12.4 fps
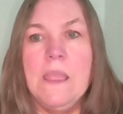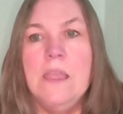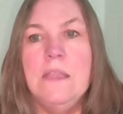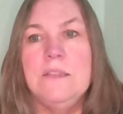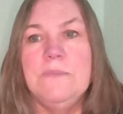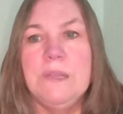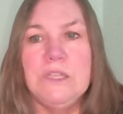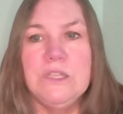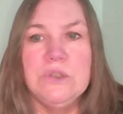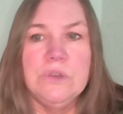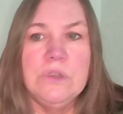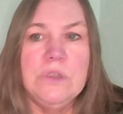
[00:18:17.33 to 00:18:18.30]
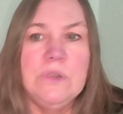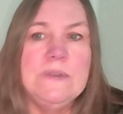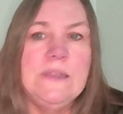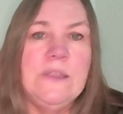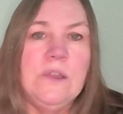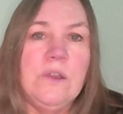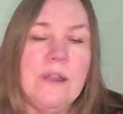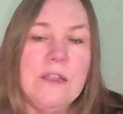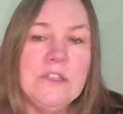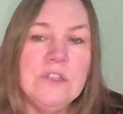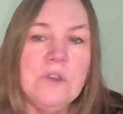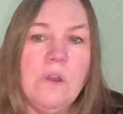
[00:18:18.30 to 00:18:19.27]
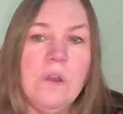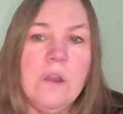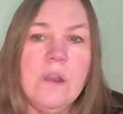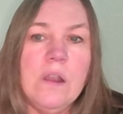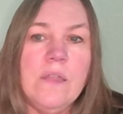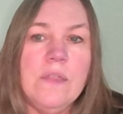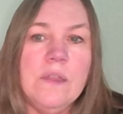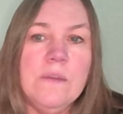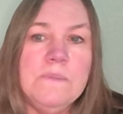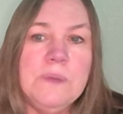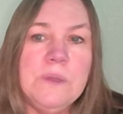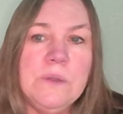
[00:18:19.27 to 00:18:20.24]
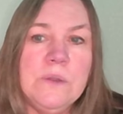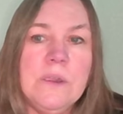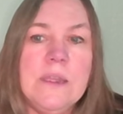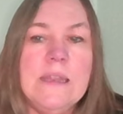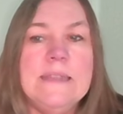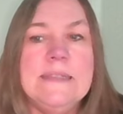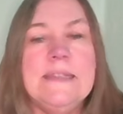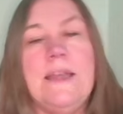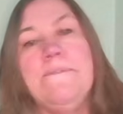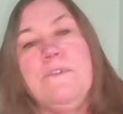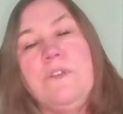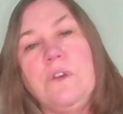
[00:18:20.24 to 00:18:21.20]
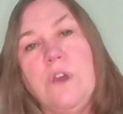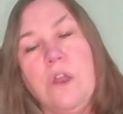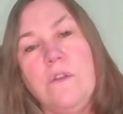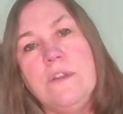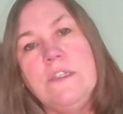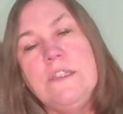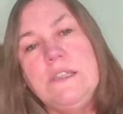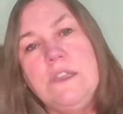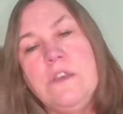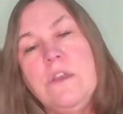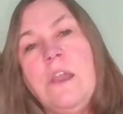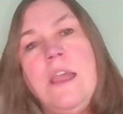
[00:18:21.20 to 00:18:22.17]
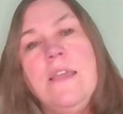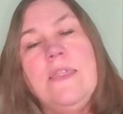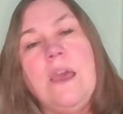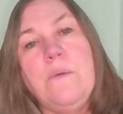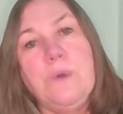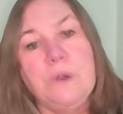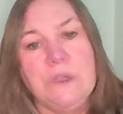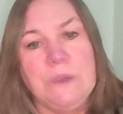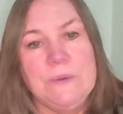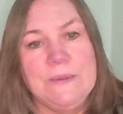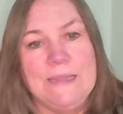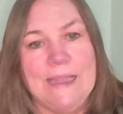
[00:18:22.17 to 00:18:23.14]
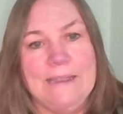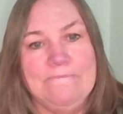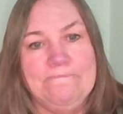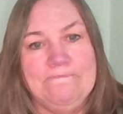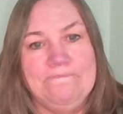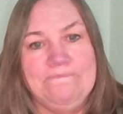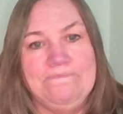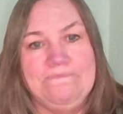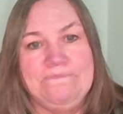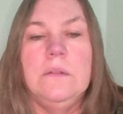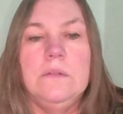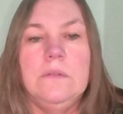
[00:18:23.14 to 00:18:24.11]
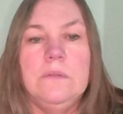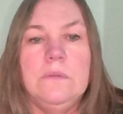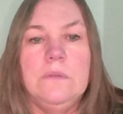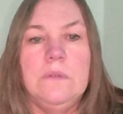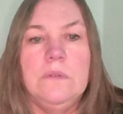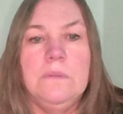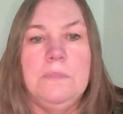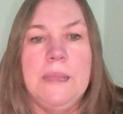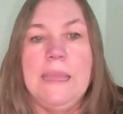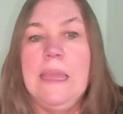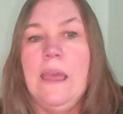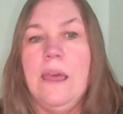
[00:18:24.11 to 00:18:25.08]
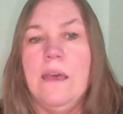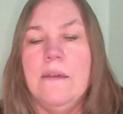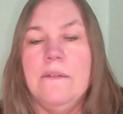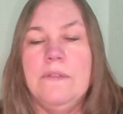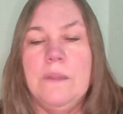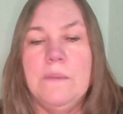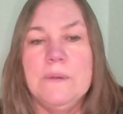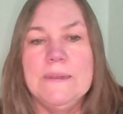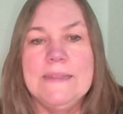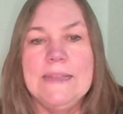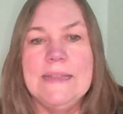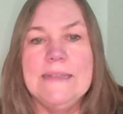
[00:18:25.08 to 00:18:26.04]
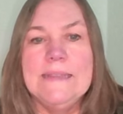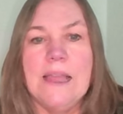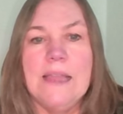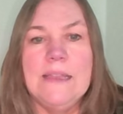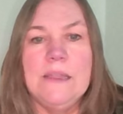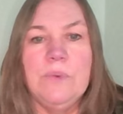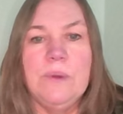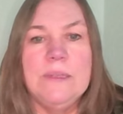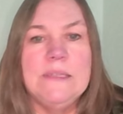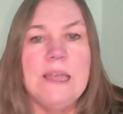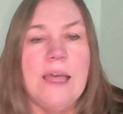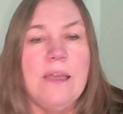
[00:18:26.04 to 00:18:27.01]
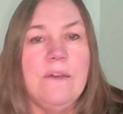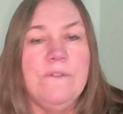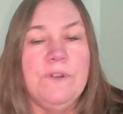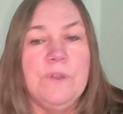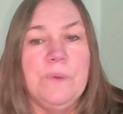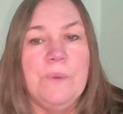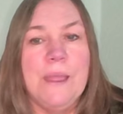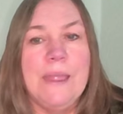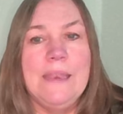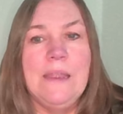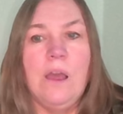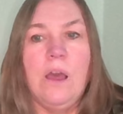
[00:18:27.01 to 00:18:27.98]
So make sure you're using the correct card on the computer. It is set for the current year that we're using. B of number 6, I need 1 tile for the win.